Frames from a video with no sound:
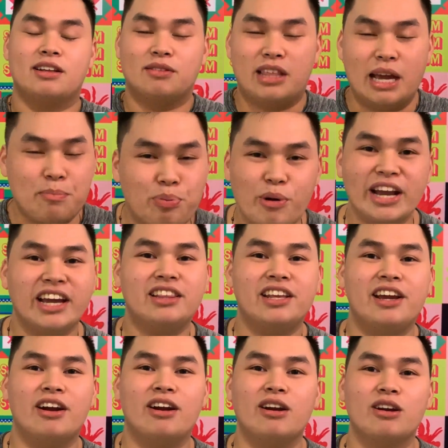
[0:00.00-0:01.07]
They bring it
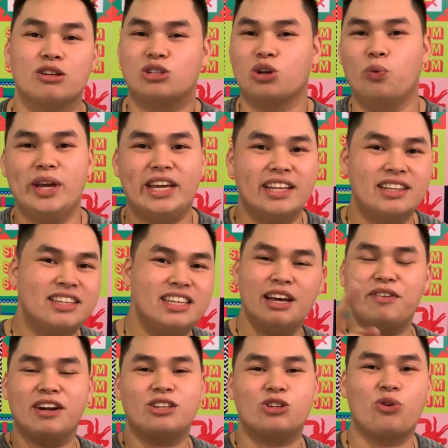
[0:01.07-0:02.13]
here so we can give
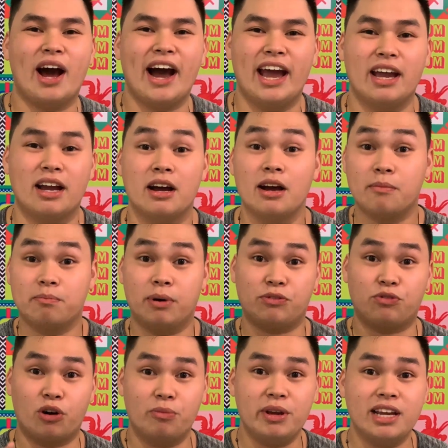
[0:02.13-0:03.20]
it a try. But
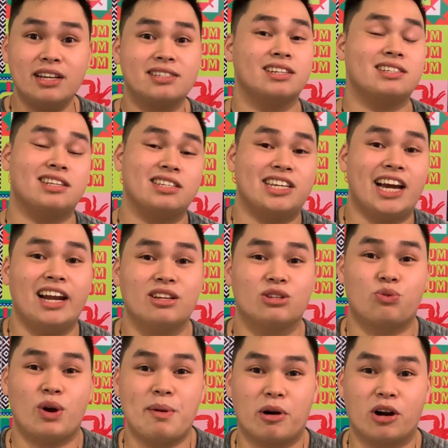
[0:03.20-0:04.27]
for me, since the channel's
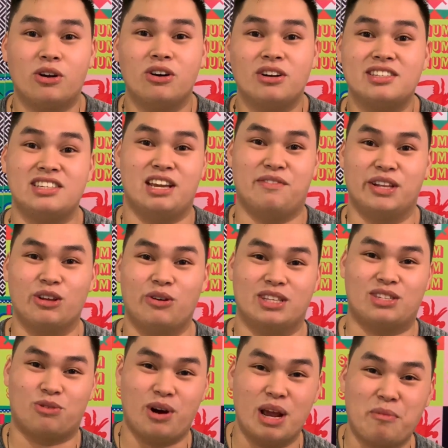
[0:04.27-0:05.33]
Reymar Cooks, even though it's
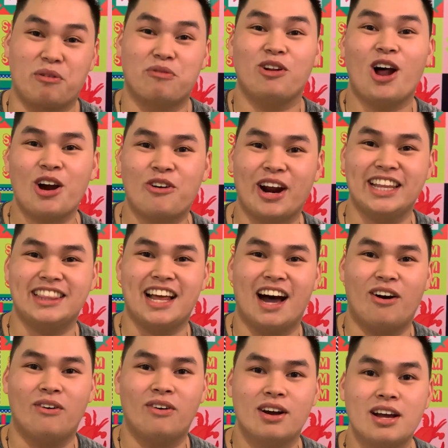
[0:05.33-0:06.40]
a Reymar vlog right
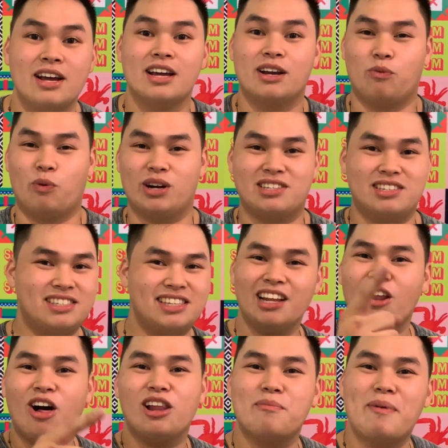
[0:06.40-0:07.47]
now, we're still
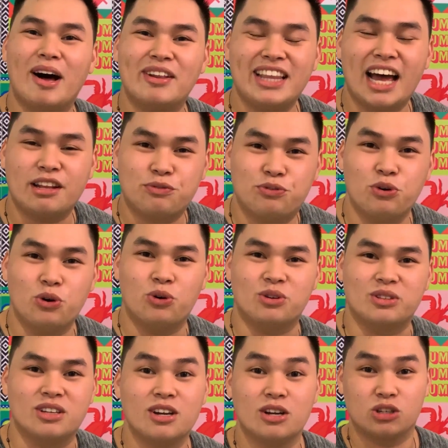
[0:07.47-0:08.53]
all about that food.
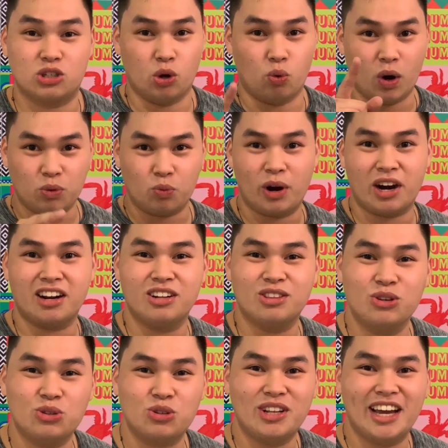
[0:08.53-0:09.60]
So what we're gonna
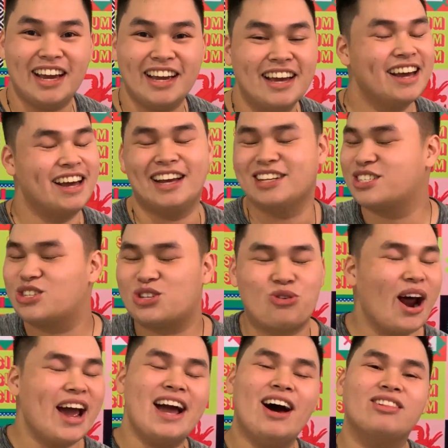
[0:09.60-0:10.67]
do today is
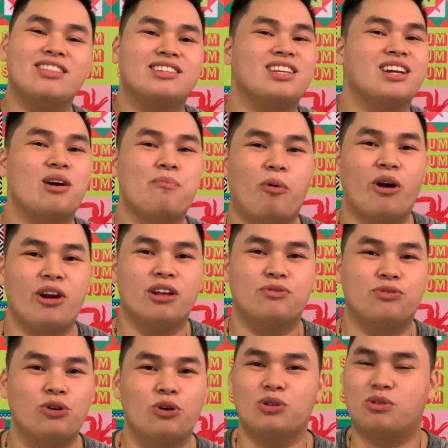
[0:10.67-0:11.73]
try out the Singaporean
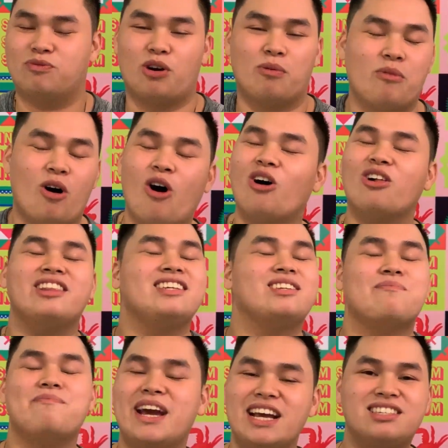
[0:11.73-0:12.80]
food from all these
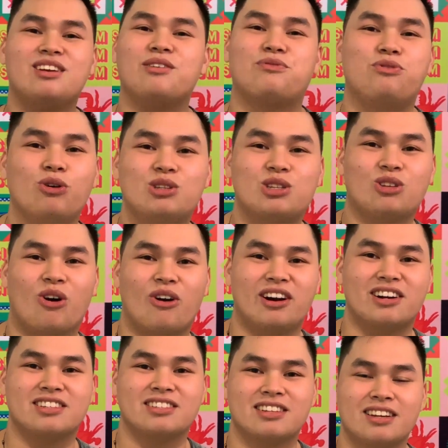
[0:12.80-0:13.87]
amazing food
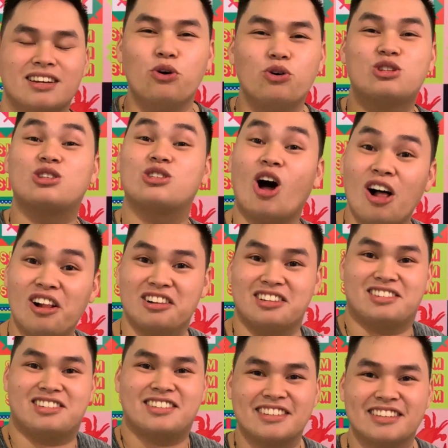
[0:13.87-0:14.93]

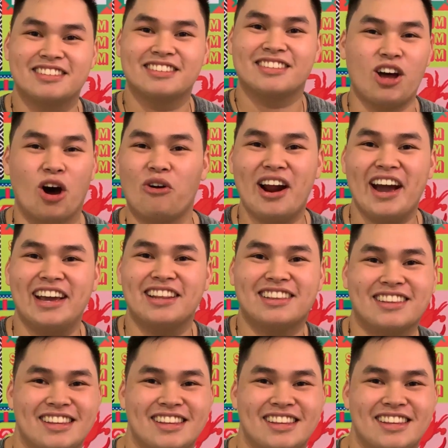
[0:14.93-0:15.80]
stalls. All right,